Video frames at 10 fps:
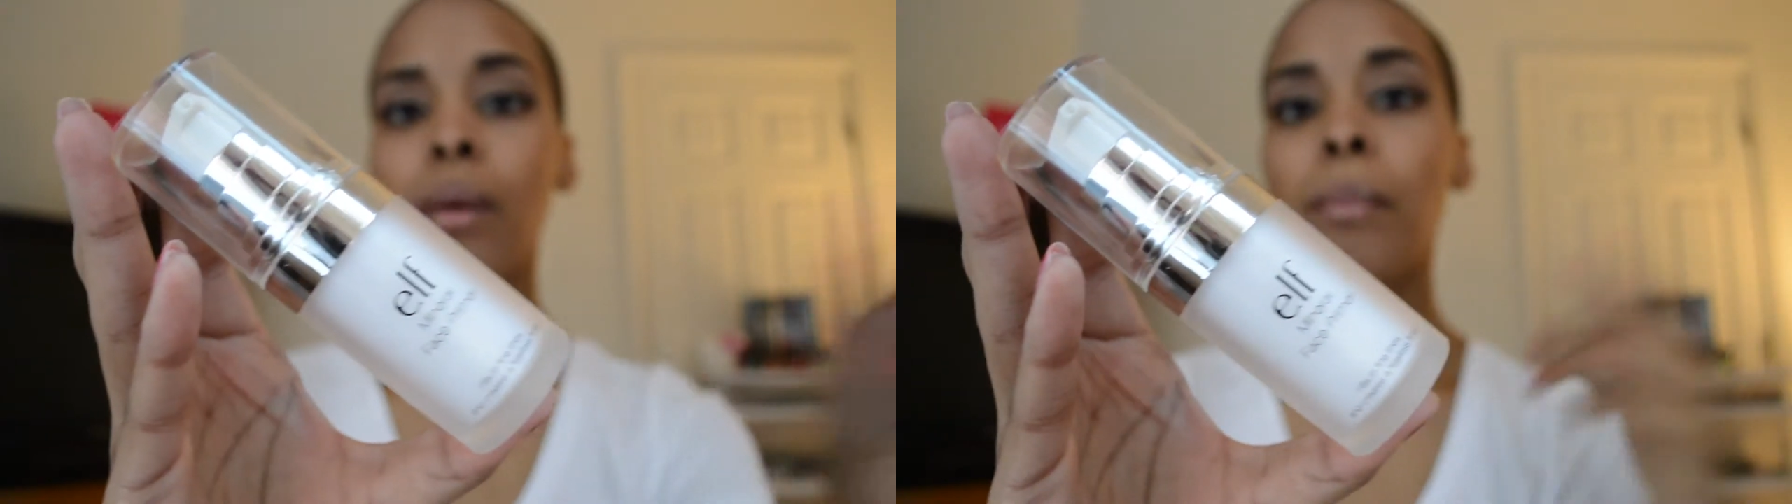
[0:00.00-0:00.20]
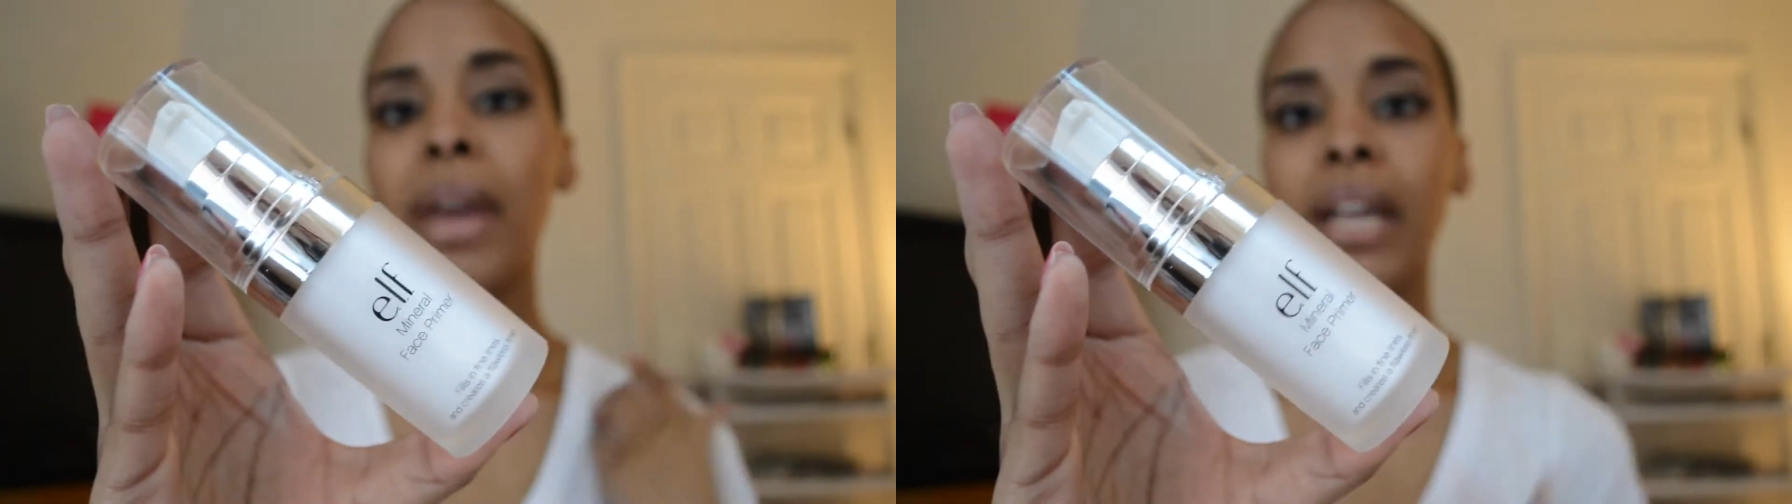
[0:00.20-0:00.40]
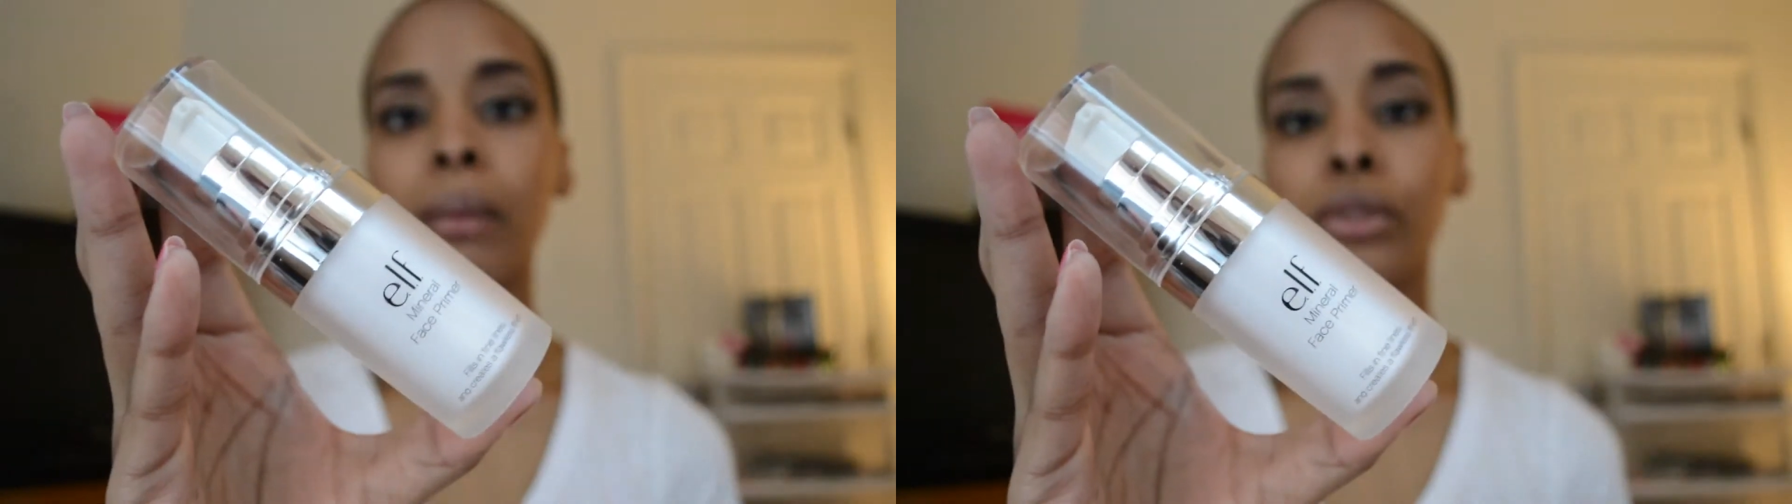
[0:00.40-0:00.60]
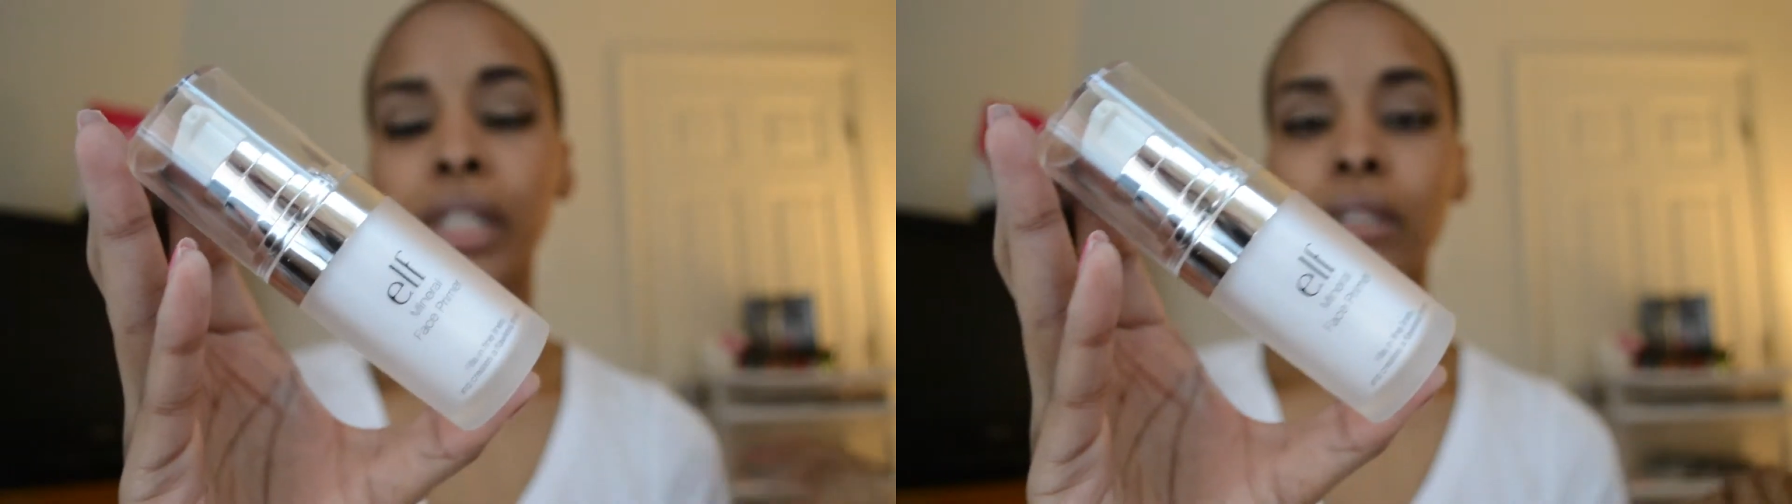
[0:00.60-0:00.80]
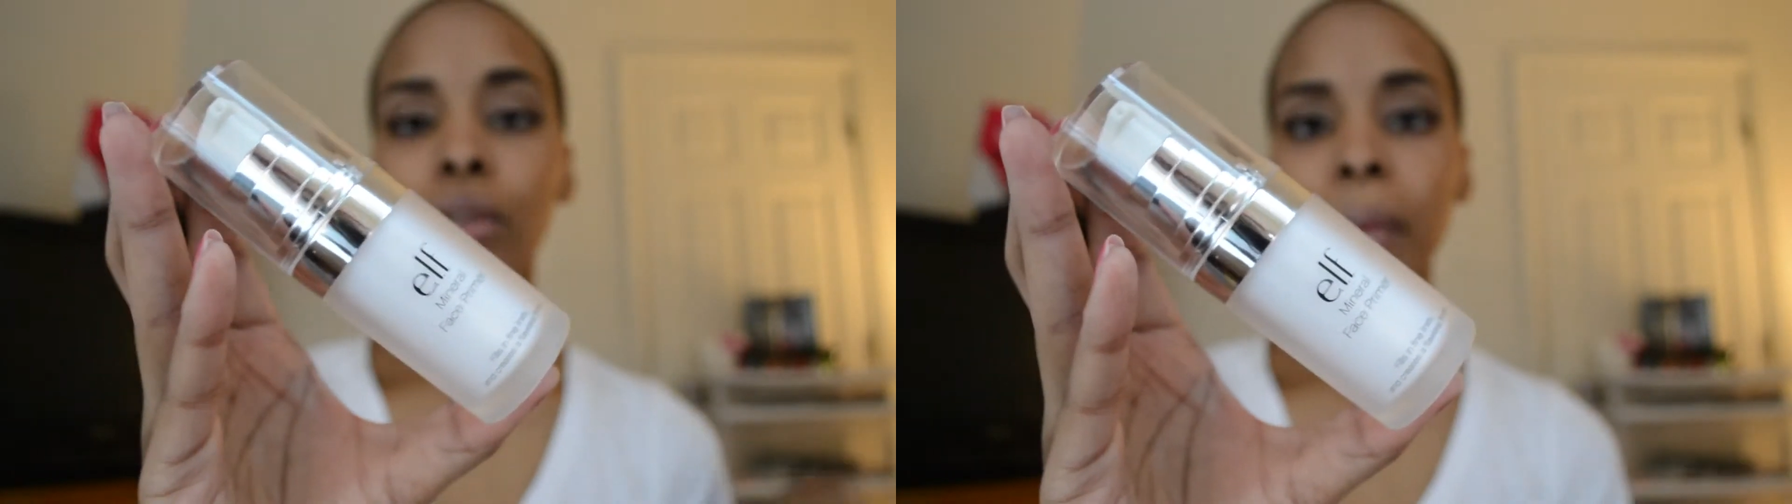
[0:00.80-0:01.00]
makeup
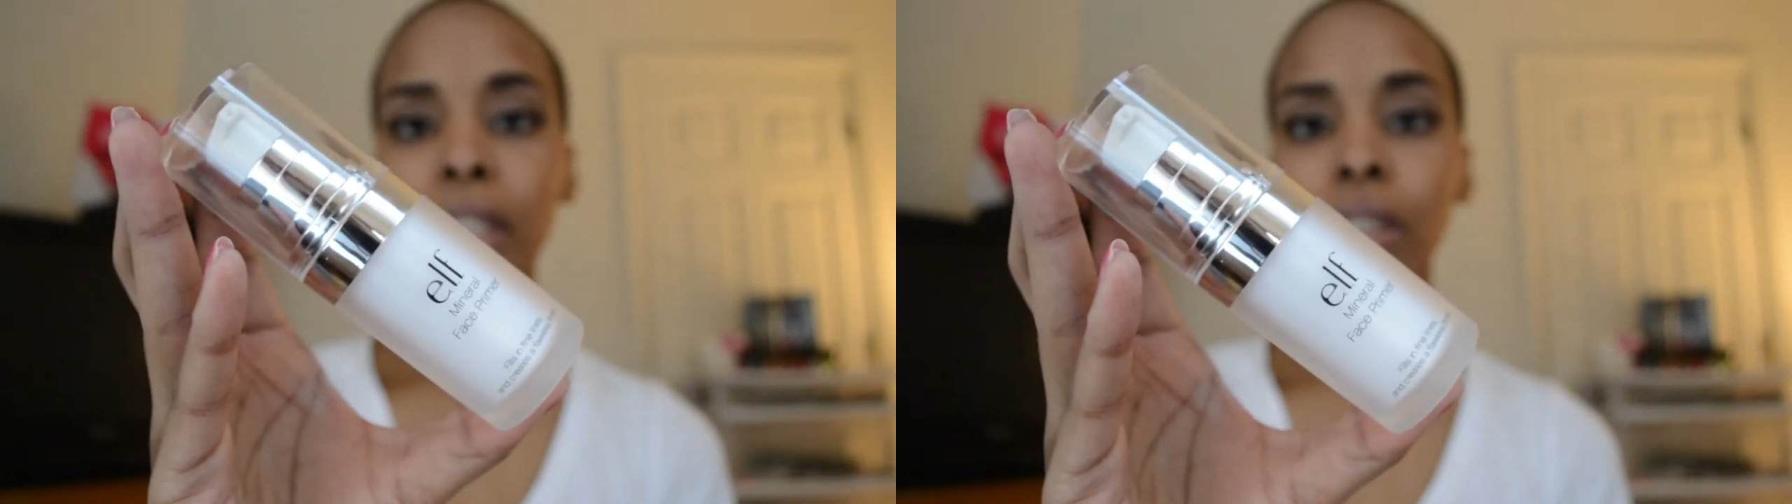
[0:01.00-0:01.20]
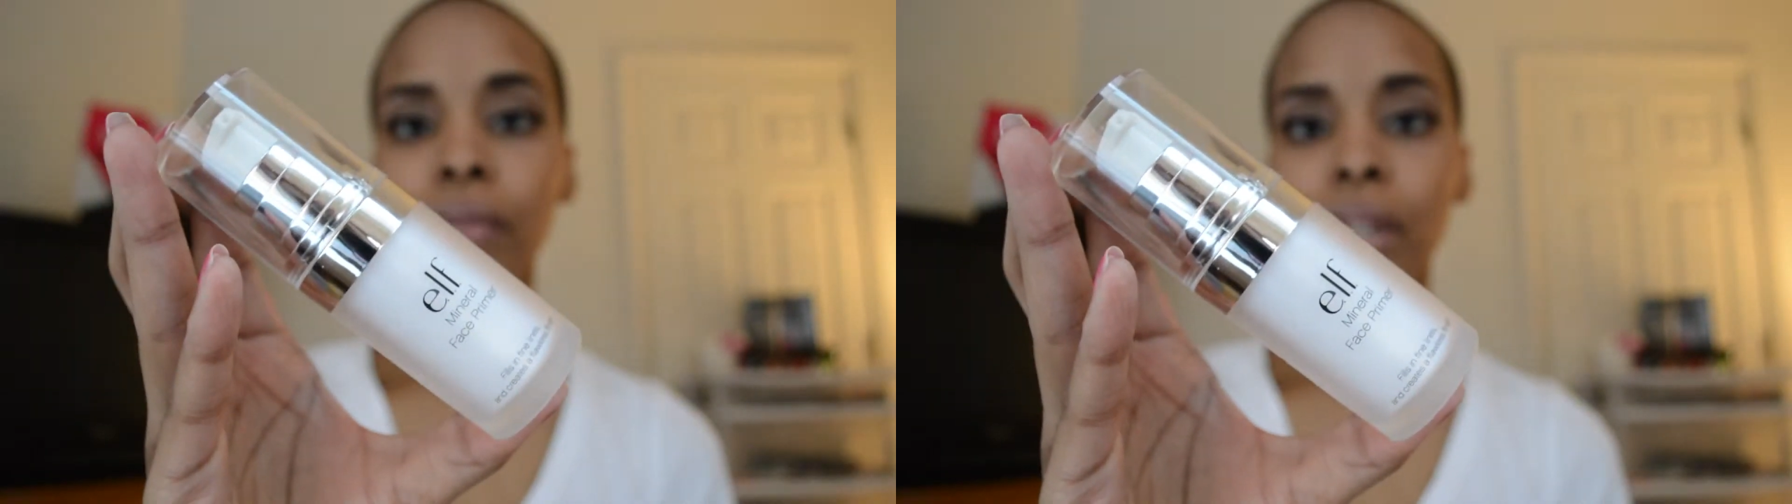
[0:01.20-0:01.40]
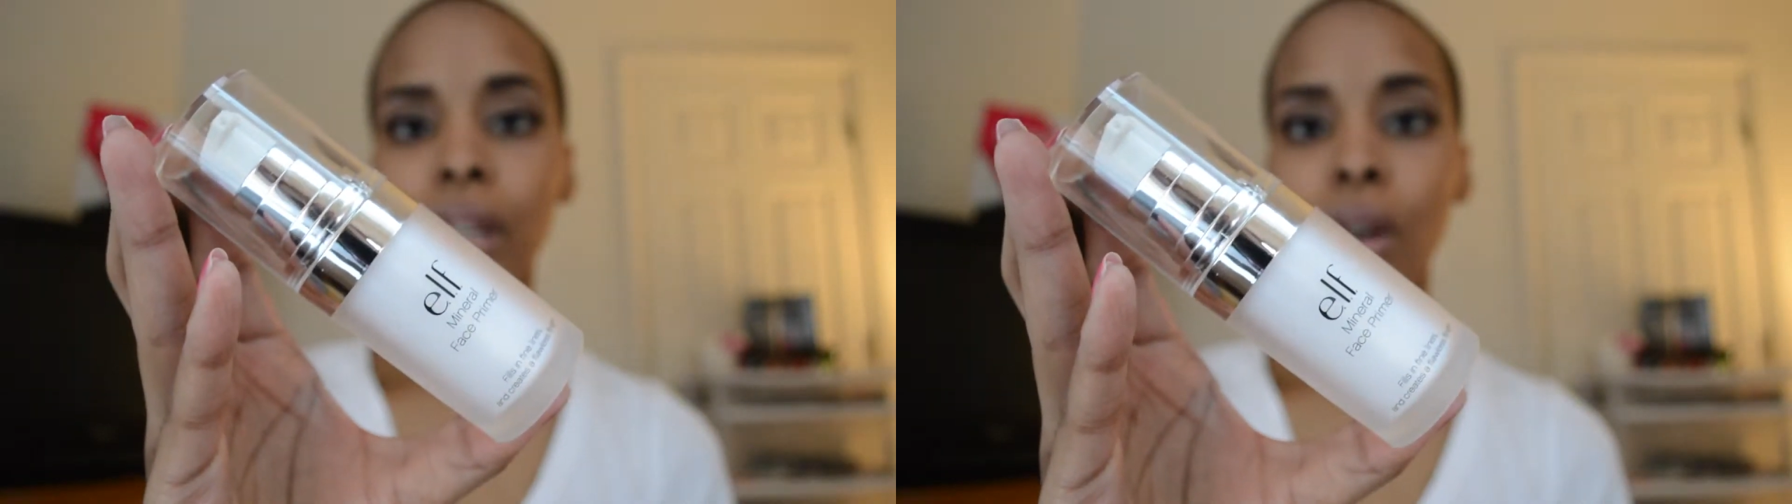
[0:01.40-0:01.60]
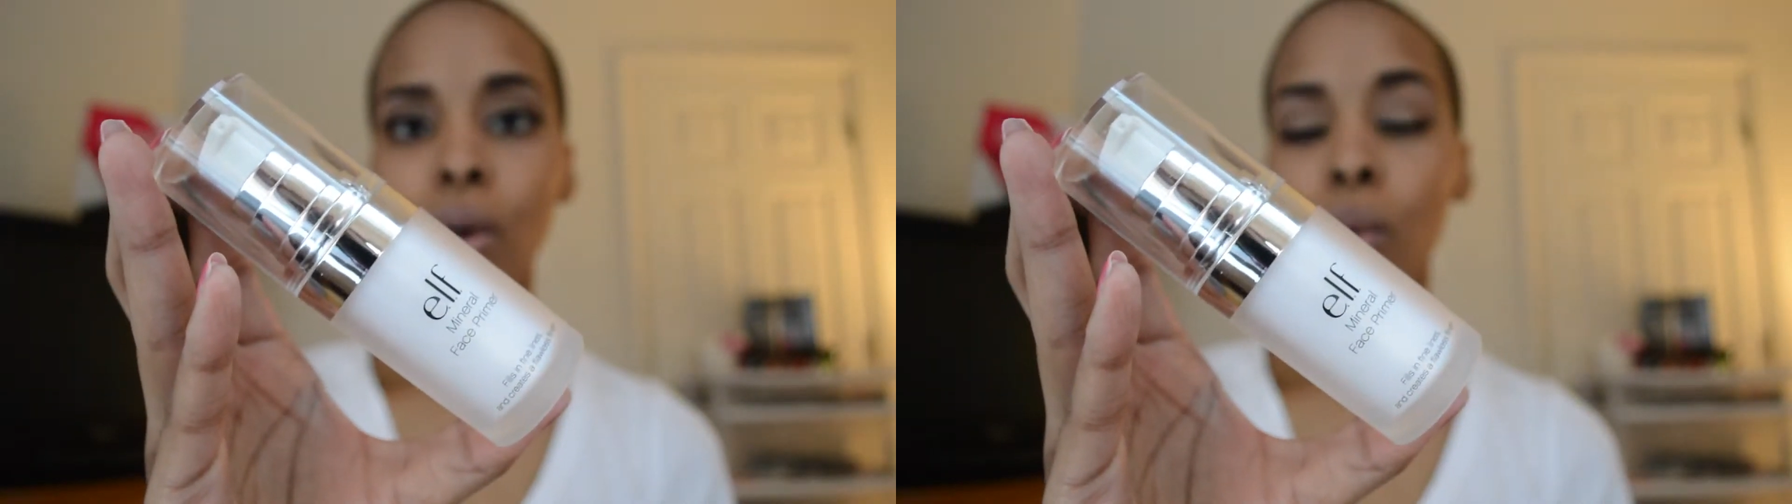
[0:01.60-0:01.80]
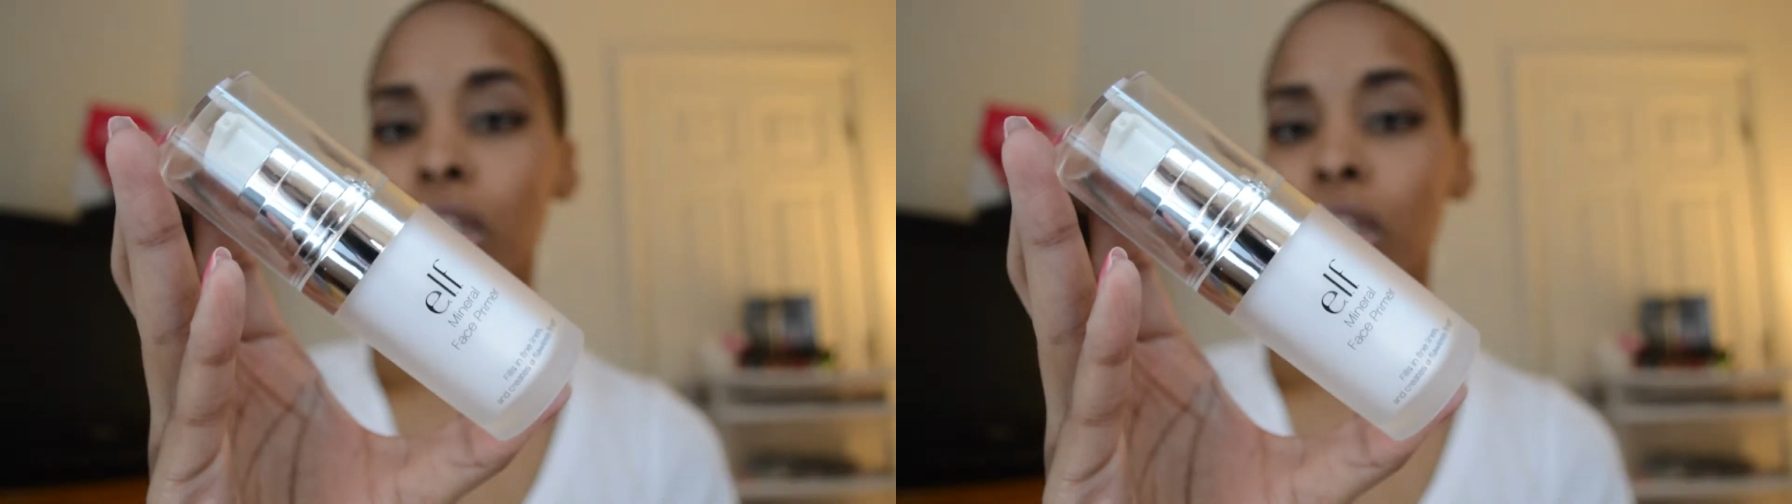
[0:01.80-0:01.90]
transformation video,